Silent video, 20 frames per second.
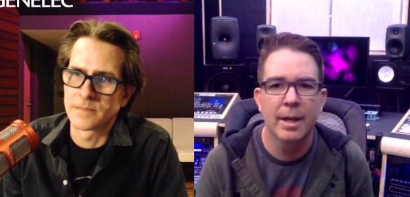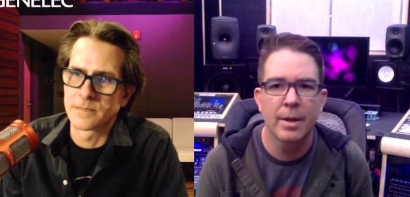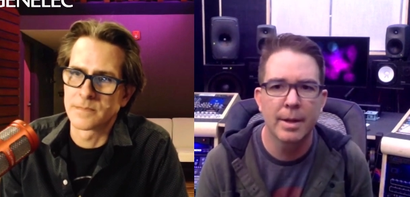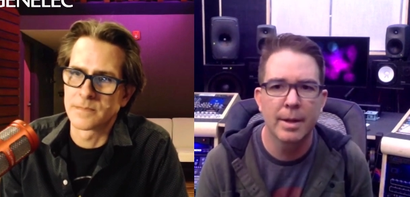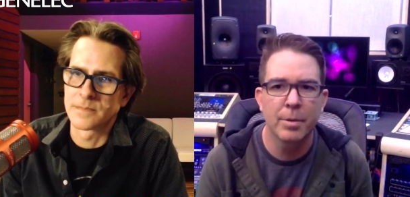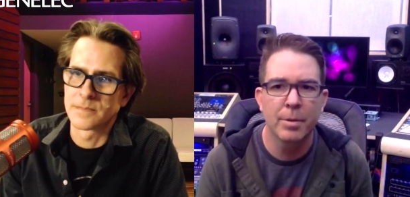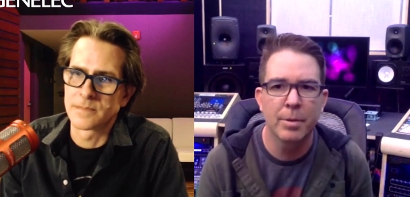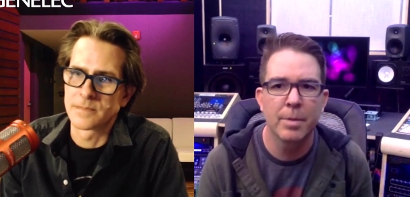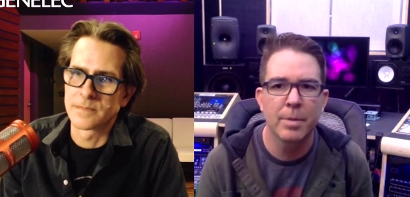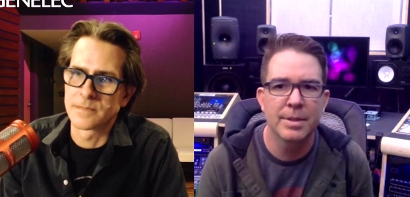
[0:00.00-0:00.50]

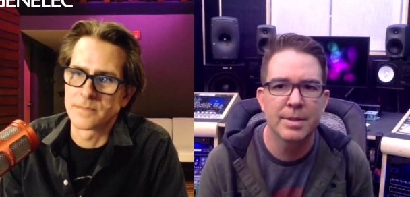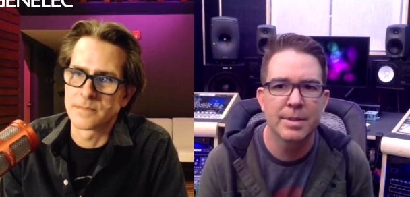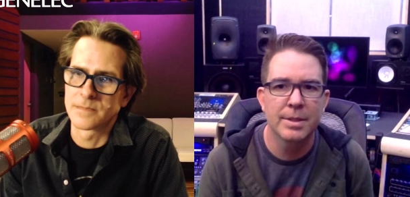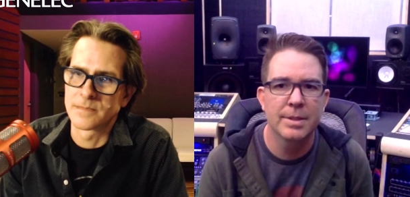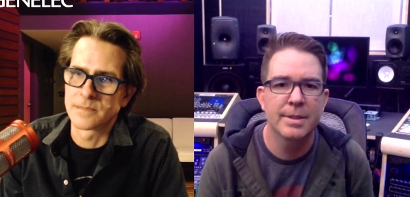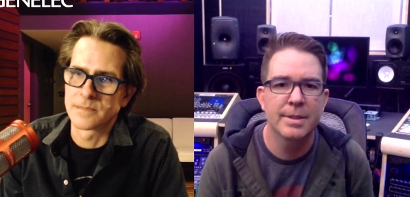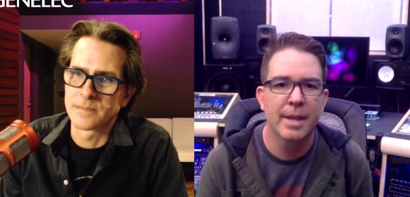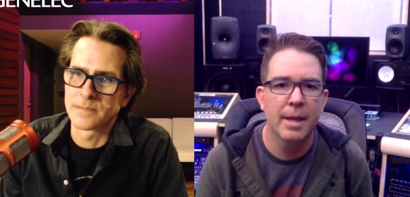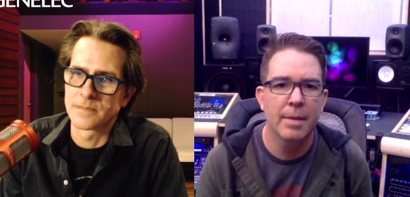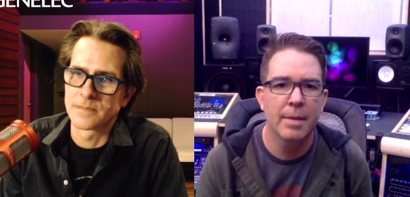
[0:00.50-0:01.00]
Speaker 1: like pretty much the
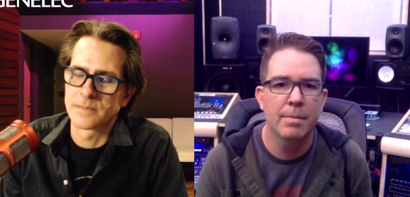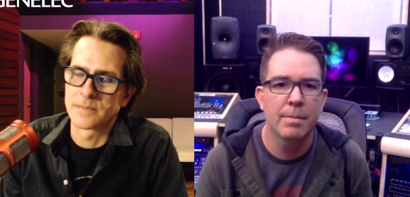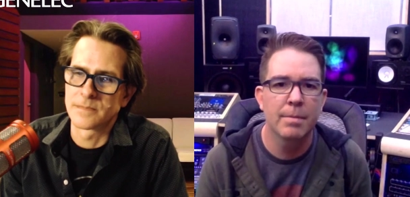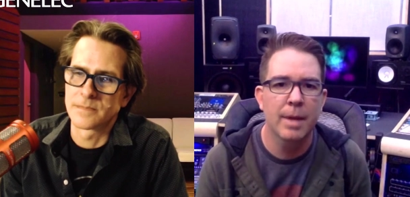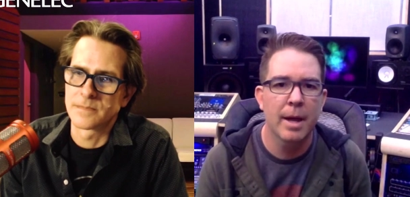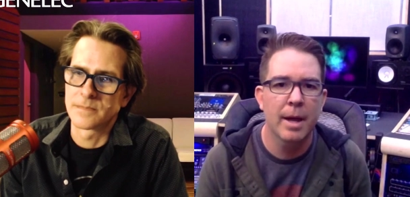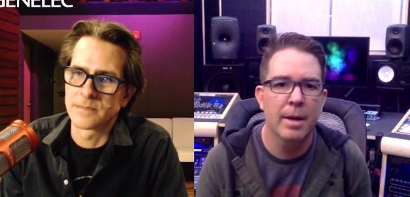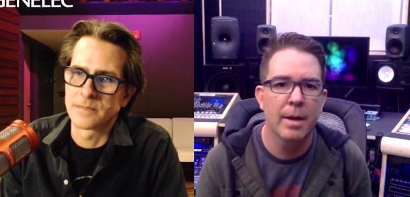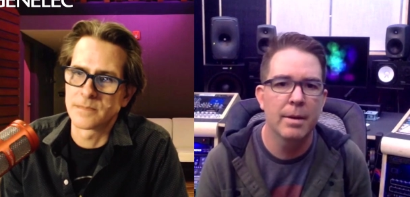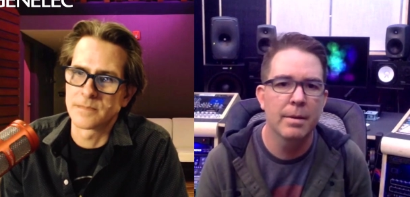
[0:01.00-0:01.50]
same
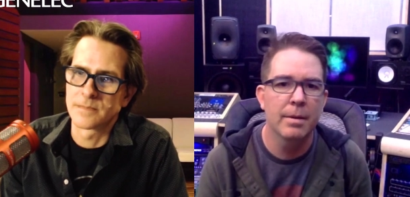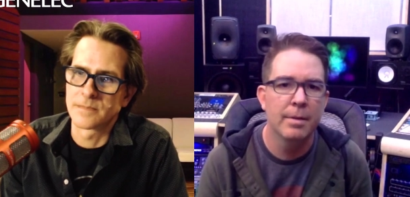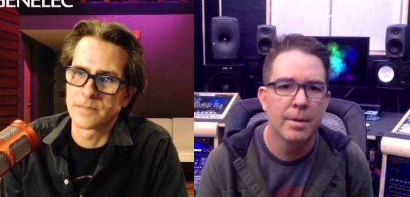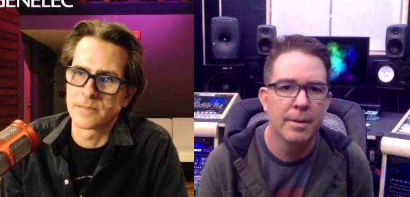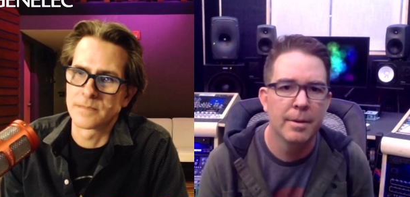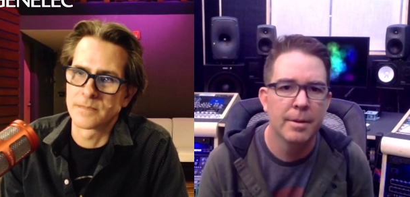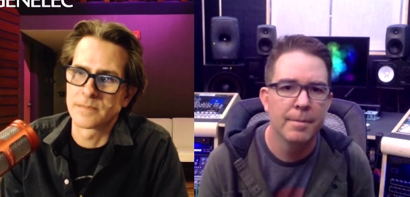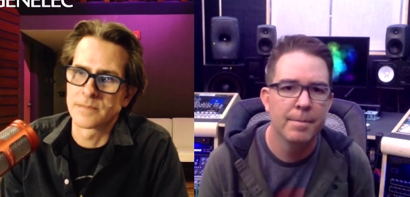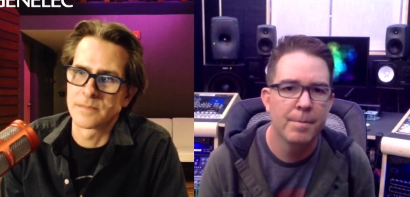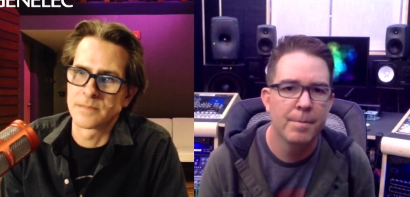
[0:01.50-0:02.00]
kind of
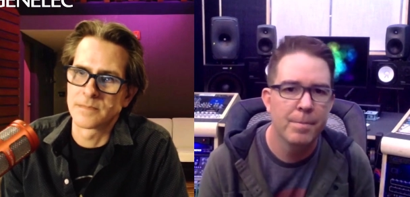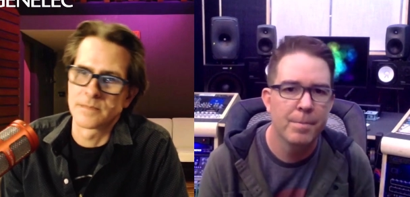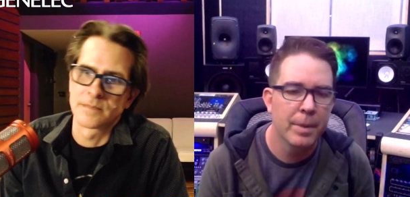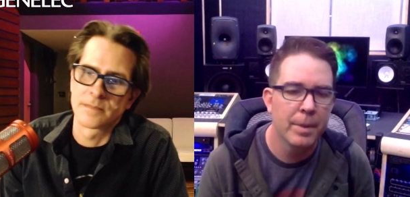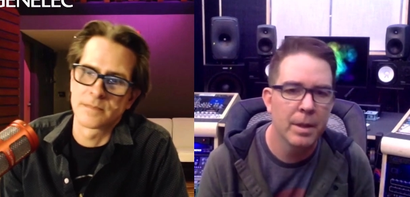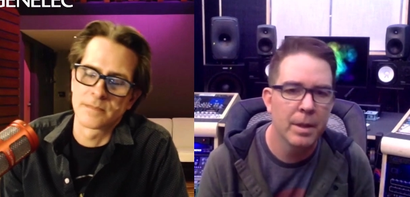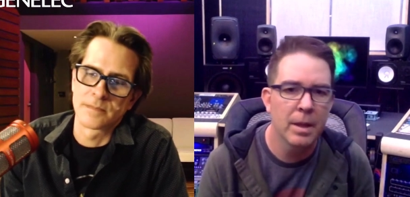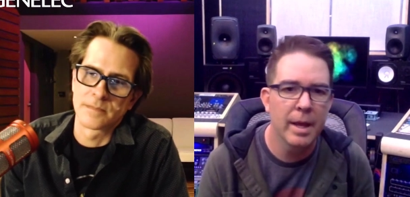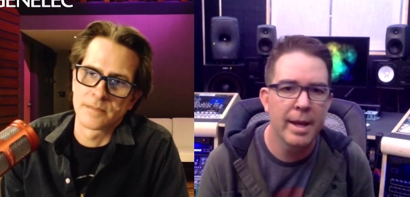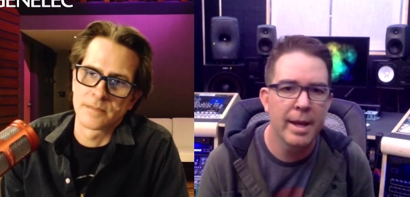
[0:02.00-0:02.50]

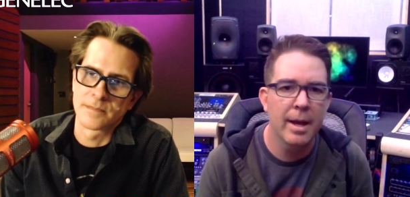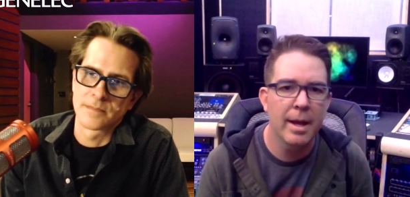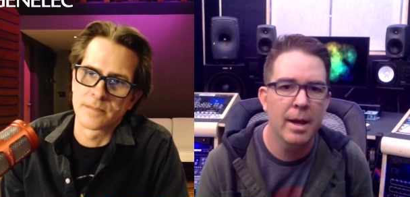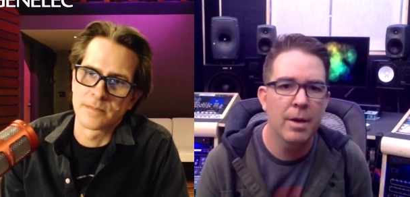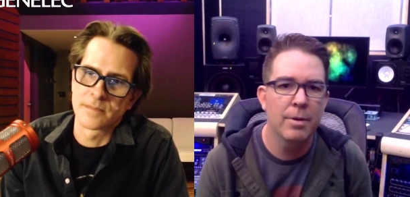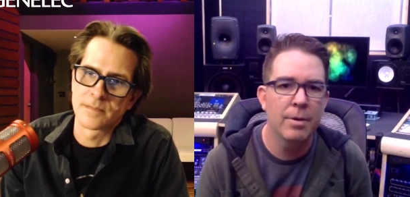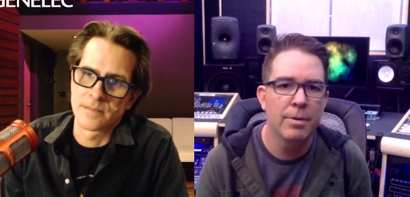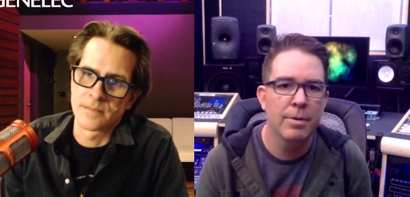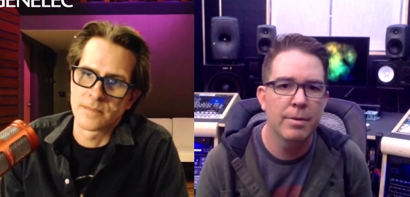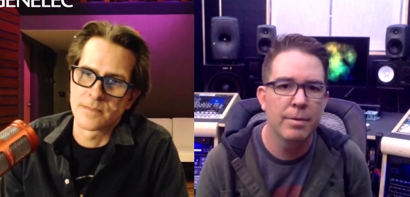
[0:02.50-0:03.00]

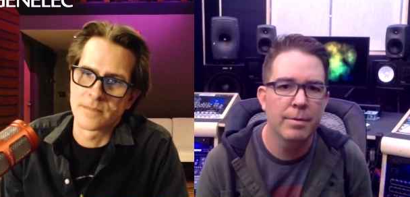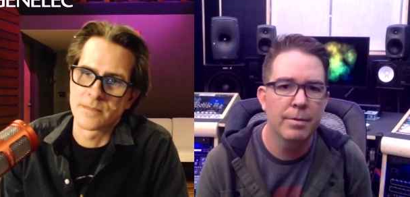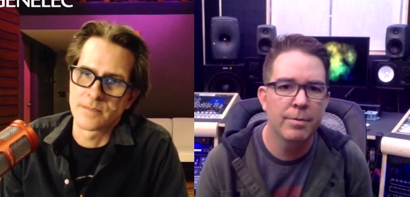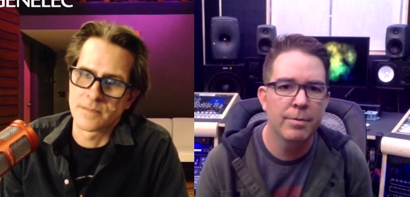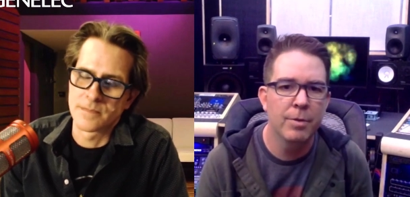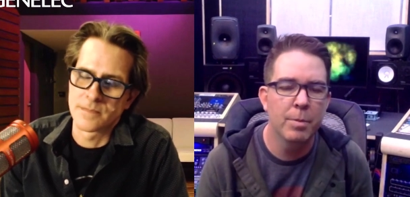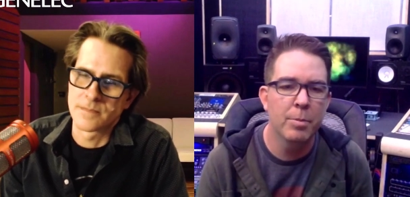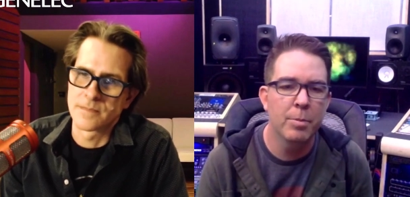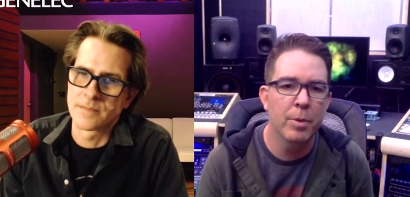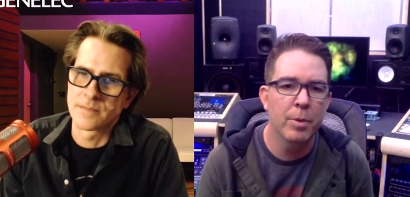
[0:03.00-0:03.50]
layout
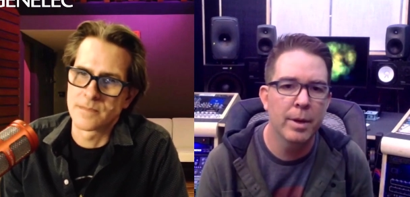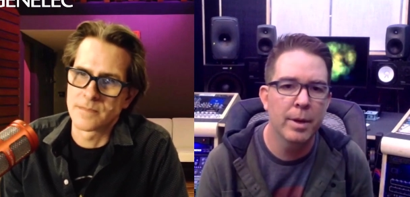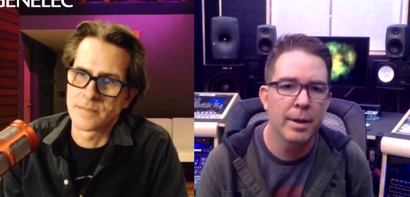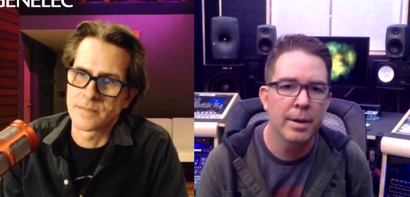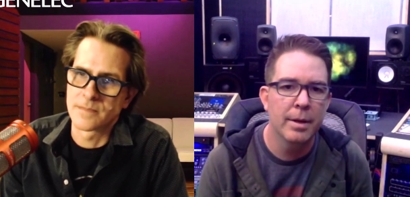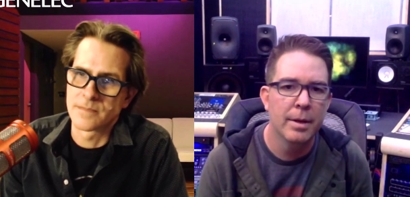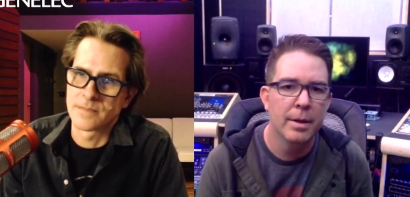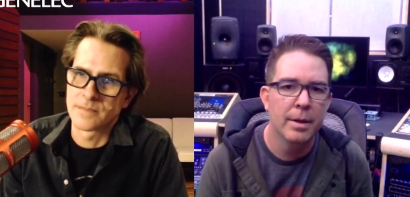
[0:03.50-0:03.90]
footprint.